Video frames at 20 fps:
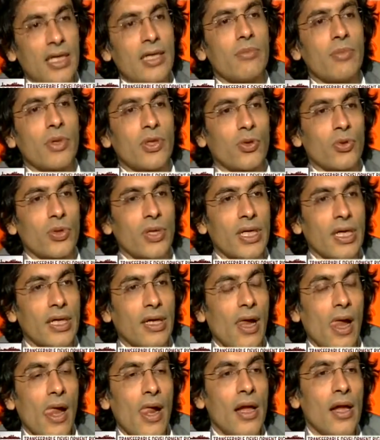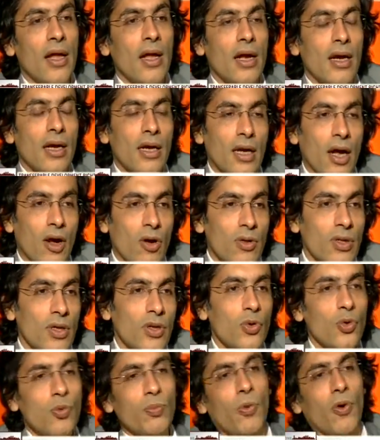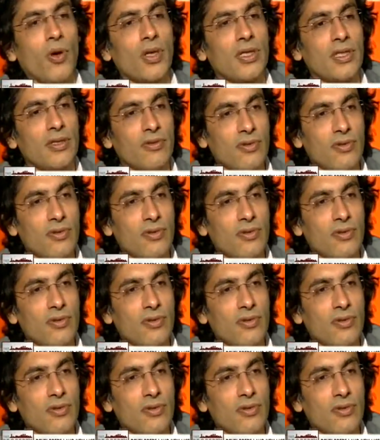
Developers are applauding the new licensing